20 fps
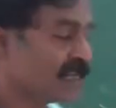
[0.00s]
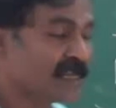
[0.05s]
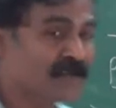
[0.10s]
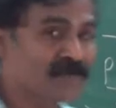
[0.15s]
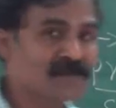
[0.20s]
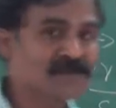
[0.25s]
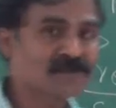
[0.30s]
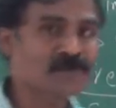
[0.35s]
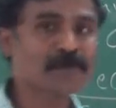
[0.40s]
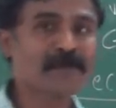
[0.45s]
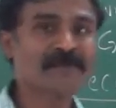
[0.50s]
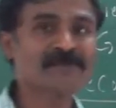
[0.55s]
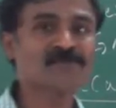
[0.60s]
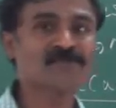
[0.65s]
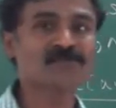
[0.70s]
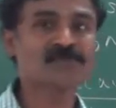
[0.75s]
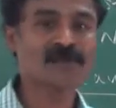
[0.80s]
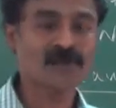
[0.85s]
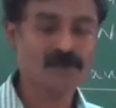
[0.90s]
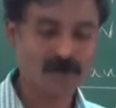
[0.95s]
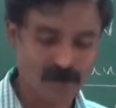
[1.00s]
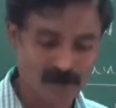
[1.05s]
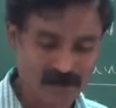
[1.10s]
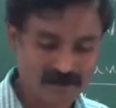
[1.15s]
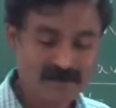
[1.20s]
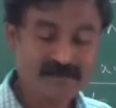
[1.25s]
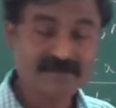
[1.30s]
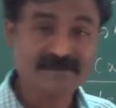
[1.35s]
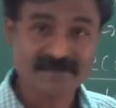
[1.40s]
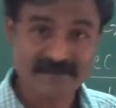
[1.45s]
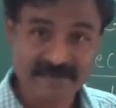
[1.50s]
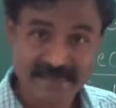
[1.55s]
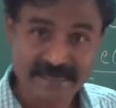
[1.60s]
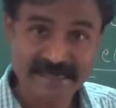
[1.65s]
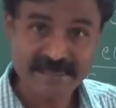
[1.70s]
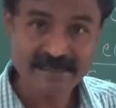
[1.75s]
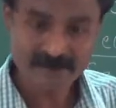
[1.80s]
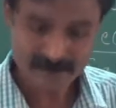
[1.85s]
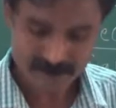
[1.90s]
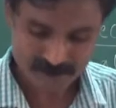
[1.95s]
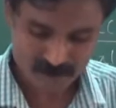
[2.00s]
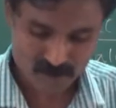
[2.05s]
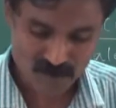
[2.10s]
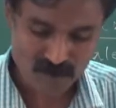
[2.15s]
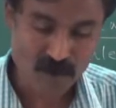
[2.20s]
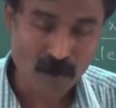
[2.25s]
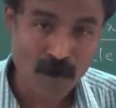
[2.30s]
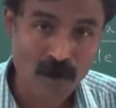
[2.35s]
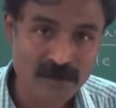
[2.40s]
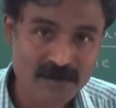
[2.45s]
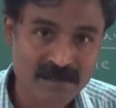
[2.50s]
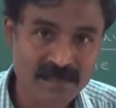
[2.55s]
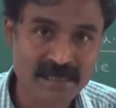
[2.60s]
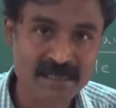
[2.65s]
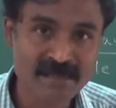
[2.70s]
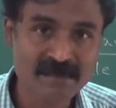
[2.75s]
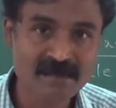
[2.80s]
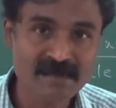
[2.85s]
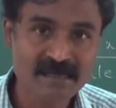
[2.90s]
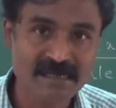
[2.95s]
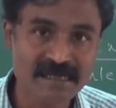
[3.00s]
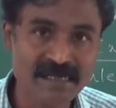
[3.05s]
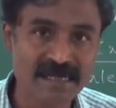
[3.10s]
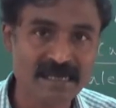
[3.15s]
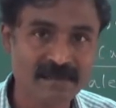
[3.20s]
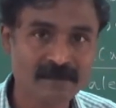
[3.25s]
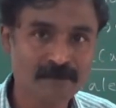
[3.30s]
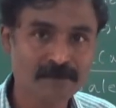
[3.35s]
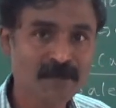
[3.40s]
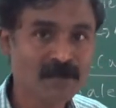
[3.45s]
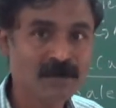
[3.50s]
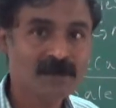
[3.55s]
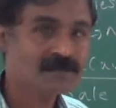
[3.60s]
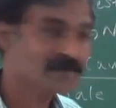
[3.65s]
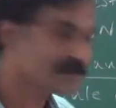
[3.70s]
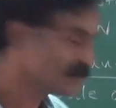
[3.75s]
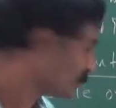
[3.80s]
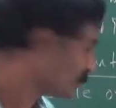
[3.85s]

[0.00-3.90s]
investments on seed, cotton, yield, because